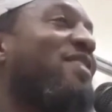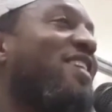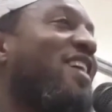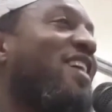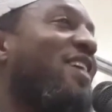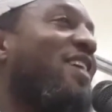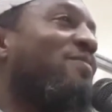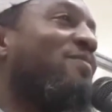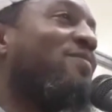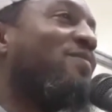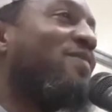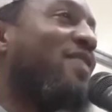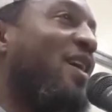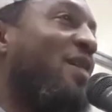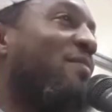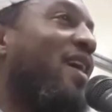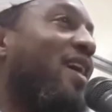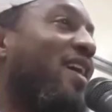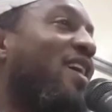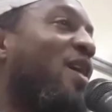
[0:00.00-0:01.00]
that
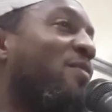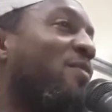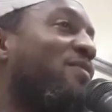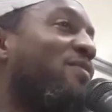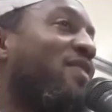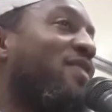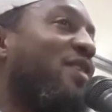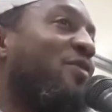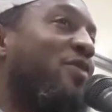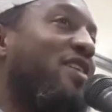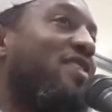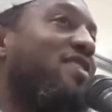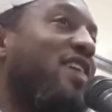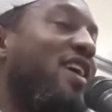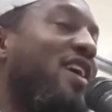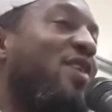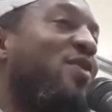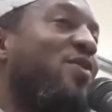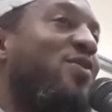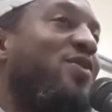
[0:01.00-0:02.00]
they make up and we
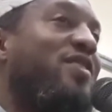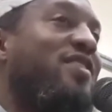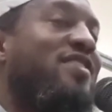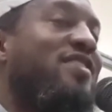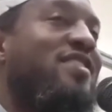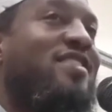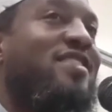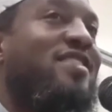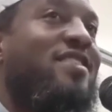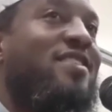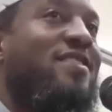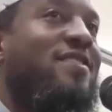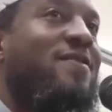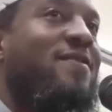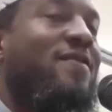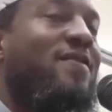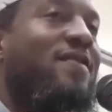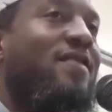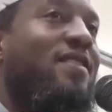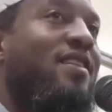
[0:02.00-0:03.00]
take on,
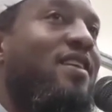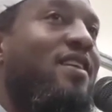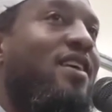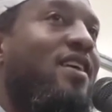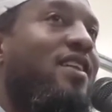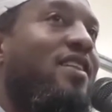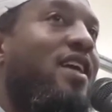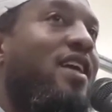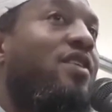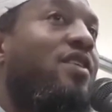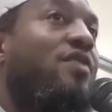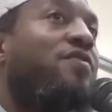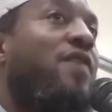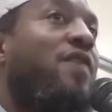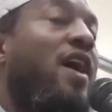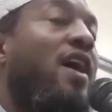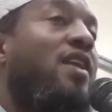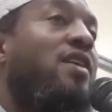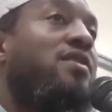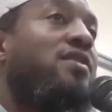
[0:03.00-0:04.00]
that the
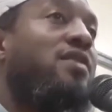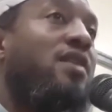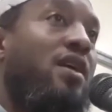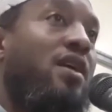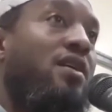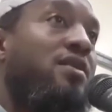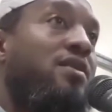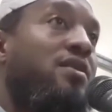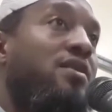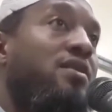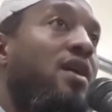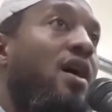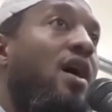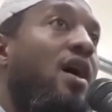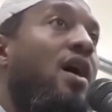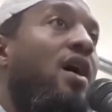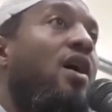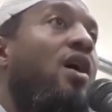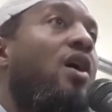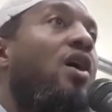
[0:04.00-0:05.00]
fight is against,
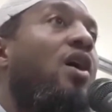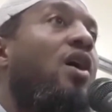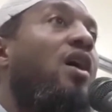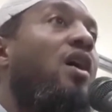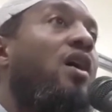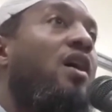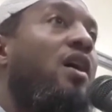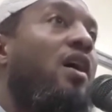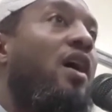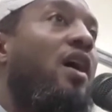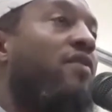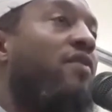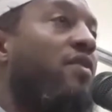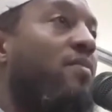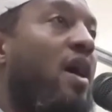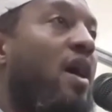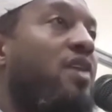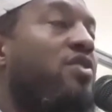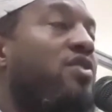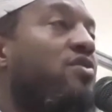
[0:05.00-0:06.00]

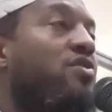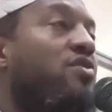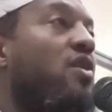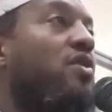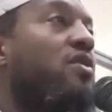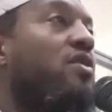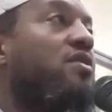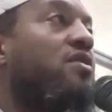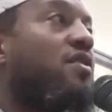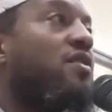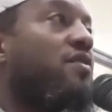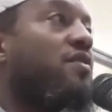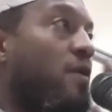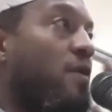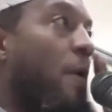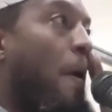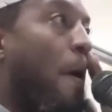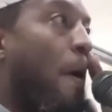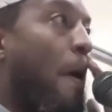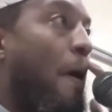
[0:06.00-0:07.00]
everybody's struggle is
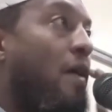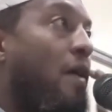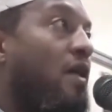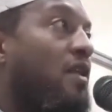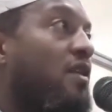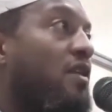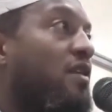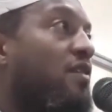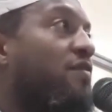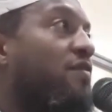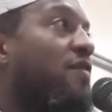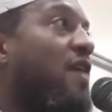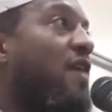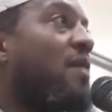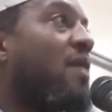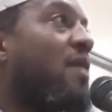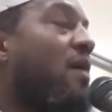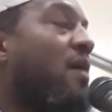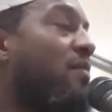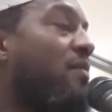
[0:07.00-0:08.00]
different. The
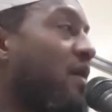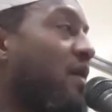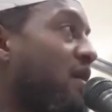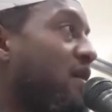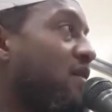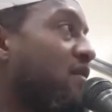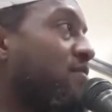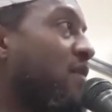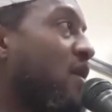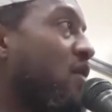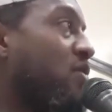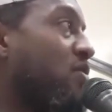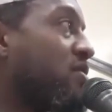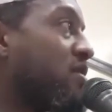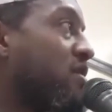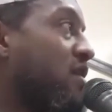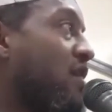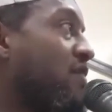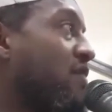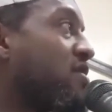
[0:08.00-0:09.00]
fight might be against my own
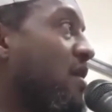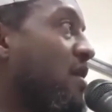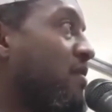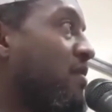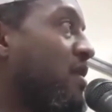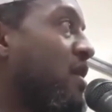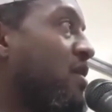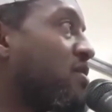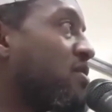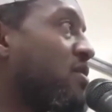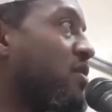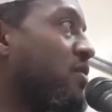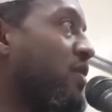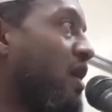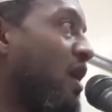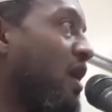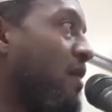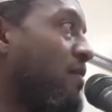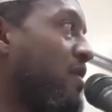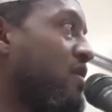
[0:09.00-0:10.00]
self, something else. So
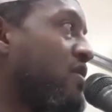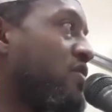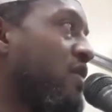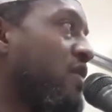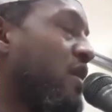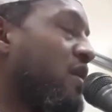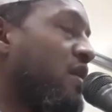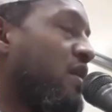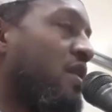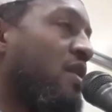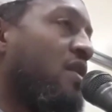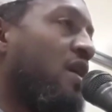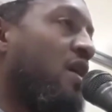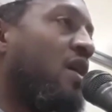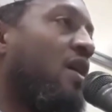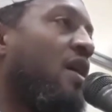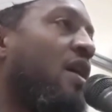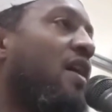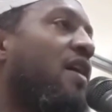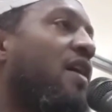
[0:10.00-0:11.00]
we can't be tricked and
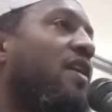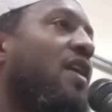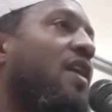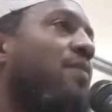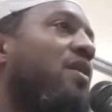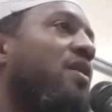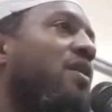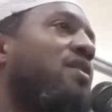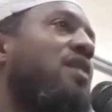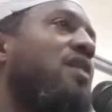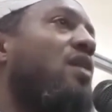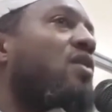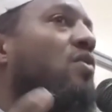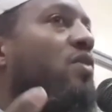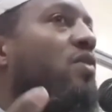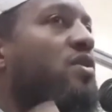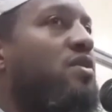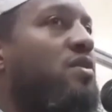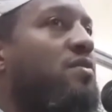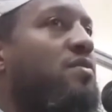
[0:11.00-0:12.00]
think that because I
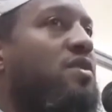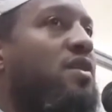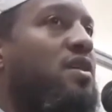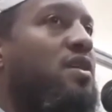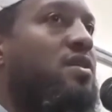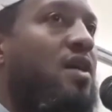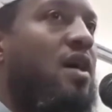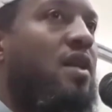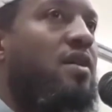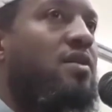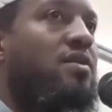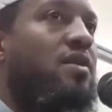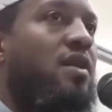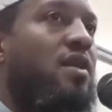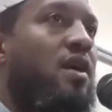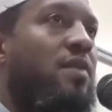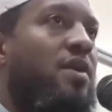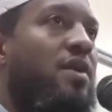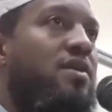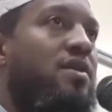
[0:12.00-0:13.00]
don't worship Jesus, Isa
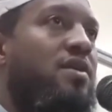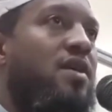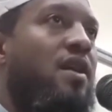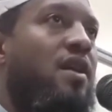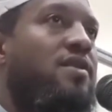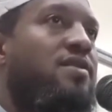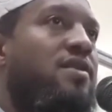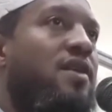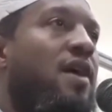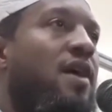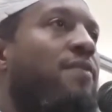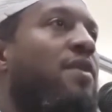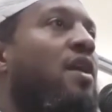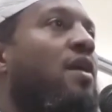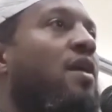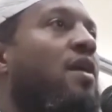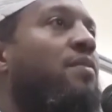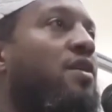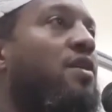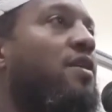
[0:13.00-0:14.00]
alayhi salam, that
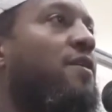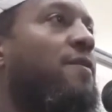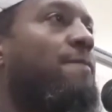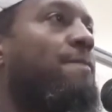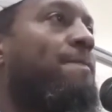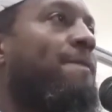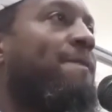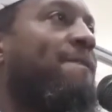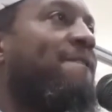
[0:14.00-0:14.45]
I'm good.